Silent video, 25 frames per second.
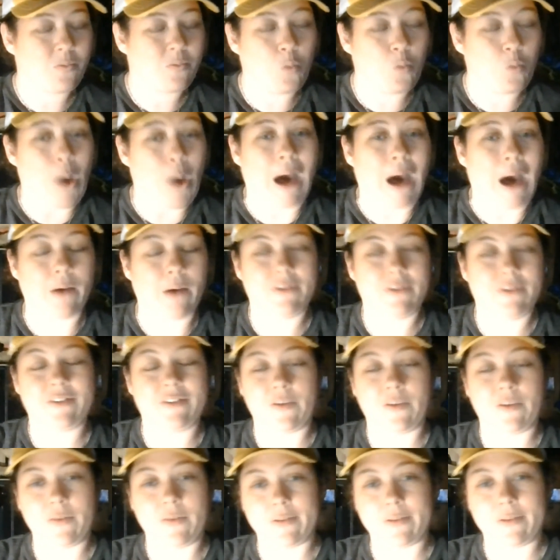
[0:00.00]
wild
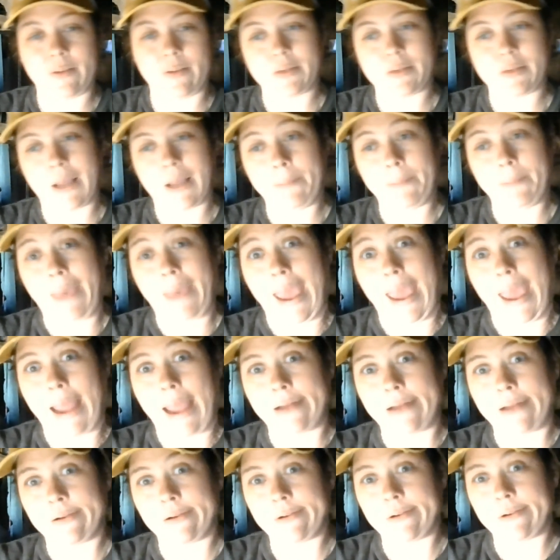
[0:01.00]
stuff because there was like
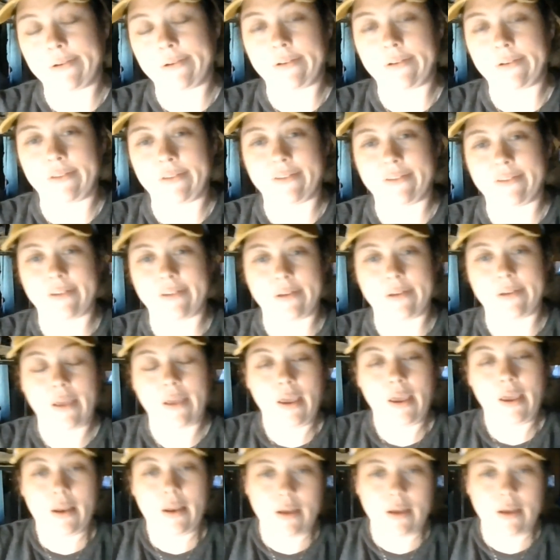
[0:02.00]
patterns and
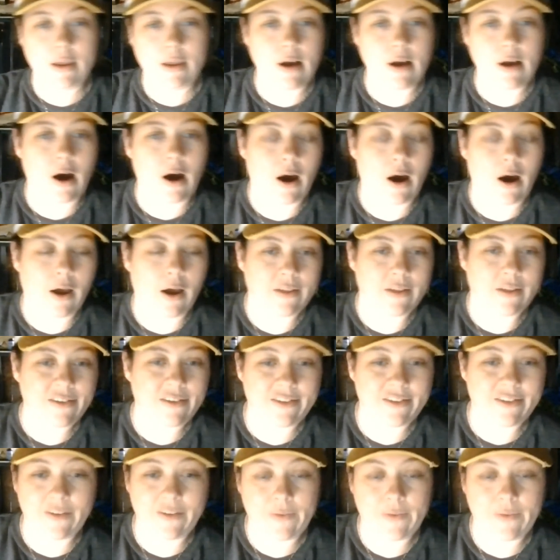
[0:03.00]
neons
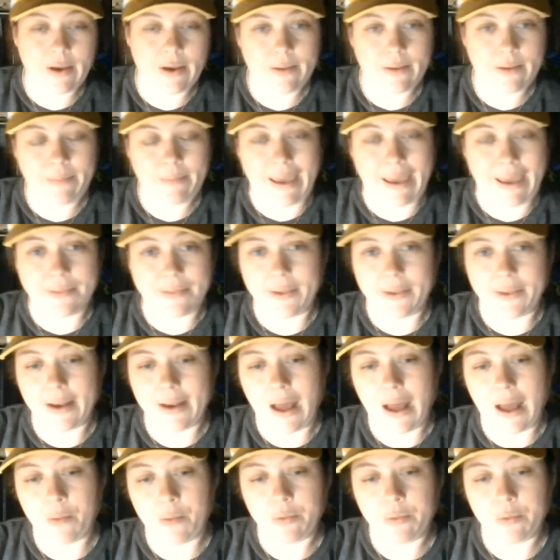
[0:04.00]
and stuff. And back then,
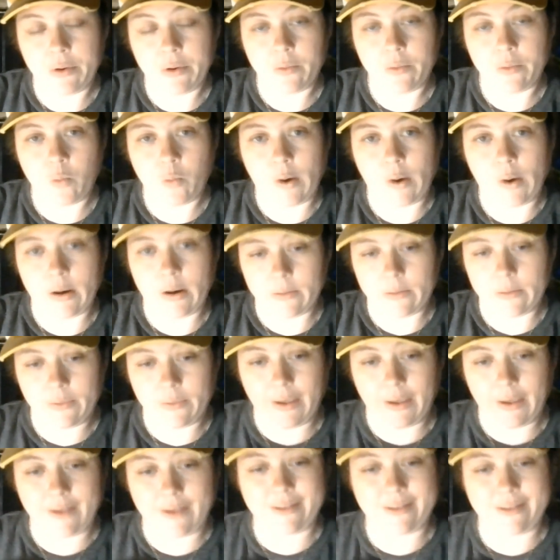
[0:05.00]
I wouldn't wear
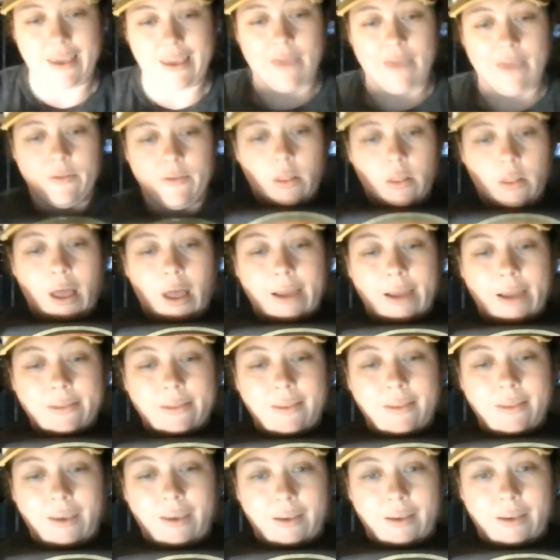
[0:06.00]
things even like
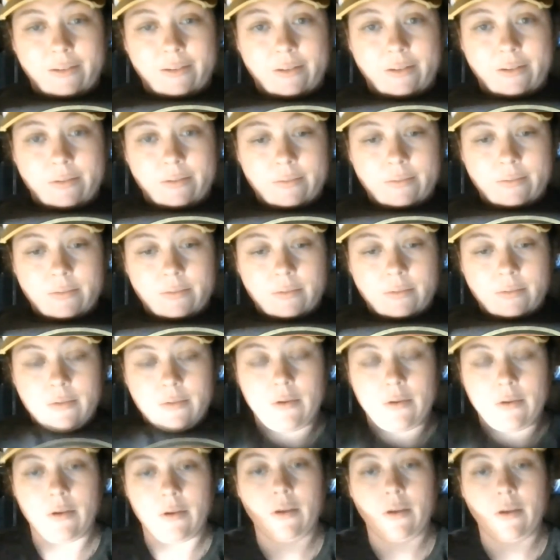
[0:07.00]
this.
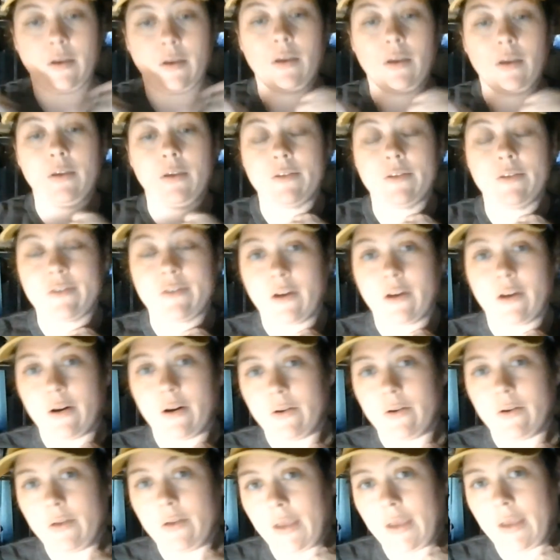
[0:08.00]

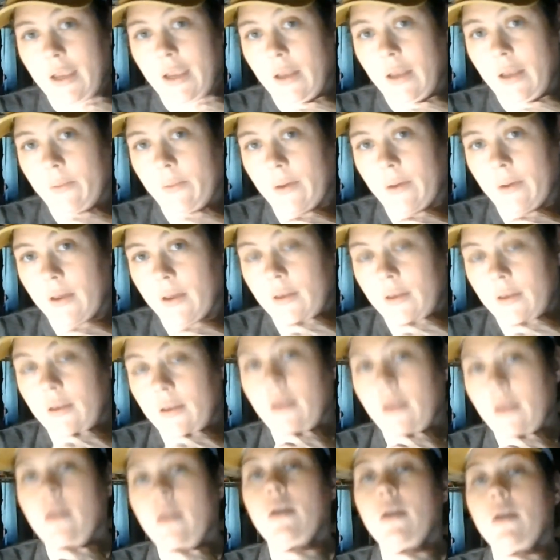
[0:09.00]
So anyway,
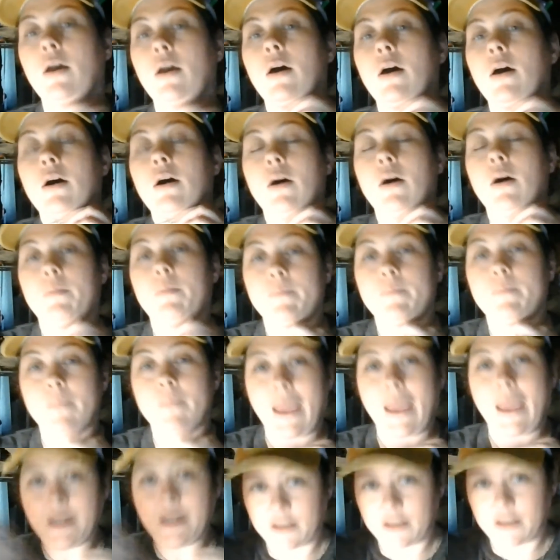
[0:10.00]

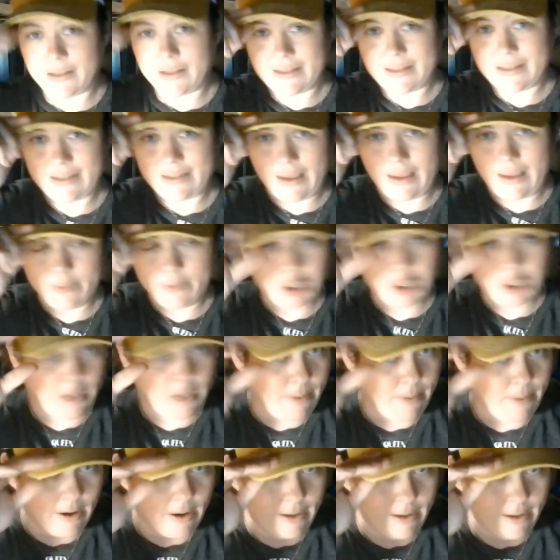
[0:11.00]
actually, it's the same
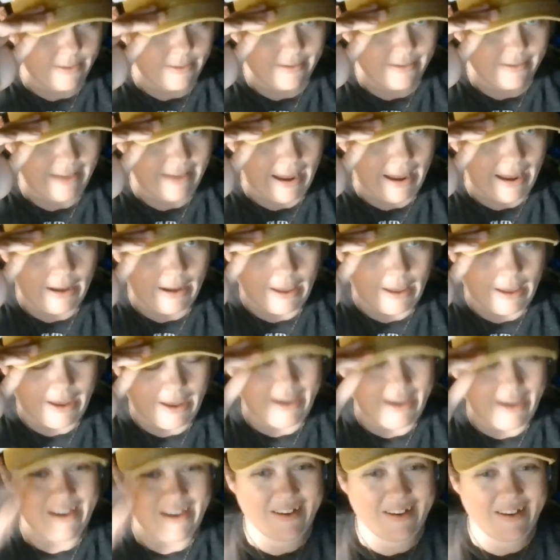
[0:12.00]
shop I got this hat
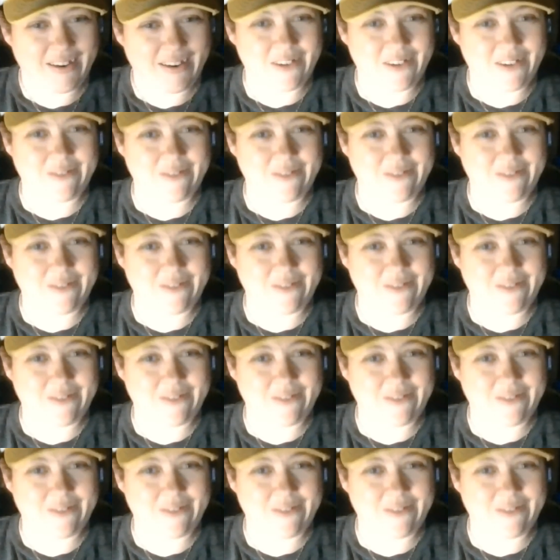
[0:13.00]
at here